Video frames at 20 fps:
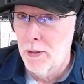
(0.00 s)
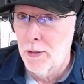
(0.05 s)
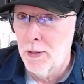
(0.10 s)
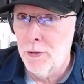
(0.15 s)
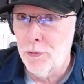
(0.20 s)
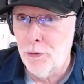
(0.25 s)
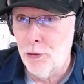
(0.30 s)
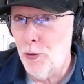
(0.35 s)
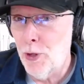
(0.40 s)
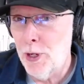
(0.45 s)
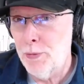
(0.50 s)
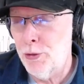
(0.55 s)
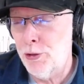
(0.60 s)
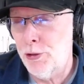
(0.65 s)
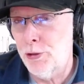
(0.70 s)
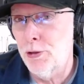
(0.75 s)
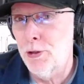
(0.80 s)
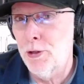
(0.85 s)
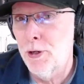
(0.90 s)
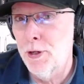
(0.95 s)
And so I'm
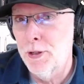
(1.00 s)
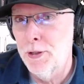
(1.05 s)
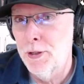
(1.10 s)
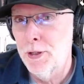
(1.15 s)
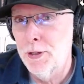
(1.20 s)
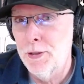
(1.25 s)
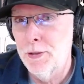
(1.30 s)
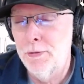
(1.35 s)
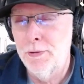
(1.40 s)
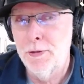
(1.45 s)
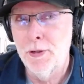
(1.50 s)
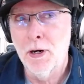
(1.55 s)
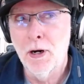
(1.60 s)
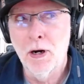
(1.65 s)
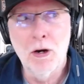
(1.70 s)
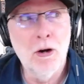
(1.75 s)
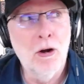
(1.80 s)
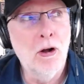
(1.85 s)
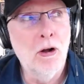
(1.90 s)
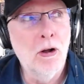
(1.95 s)
sure in the
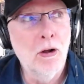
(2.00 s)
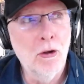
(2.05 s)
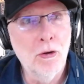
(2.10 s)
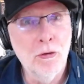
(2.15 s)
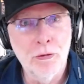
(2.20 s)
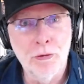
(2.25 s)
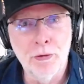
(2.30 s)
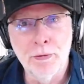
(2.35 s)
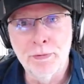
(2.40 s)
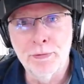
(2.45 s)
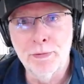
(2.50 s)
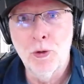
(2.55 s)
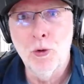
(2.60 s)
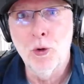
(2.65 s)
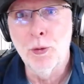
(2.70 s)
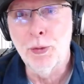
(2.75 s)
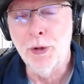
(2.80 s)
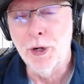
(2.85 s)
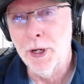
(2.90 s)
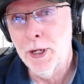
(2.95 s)
dark halls of
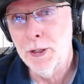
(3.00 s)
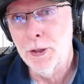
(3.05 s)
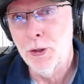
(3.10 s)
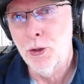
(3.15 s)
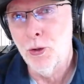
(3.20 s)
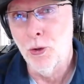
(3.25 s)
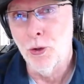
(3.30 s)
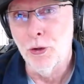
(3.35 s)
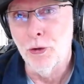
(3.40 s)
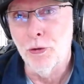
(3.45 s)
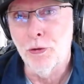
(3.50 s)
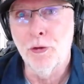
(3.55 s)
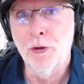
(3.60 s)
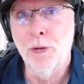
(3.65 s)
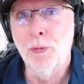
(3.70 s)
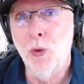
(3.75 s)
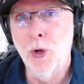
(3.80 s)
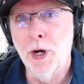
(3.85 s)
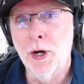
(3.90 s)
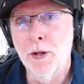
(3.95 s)
corporate headquarters
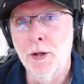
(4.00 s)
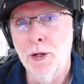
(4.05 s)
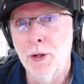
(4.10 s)
somewhere,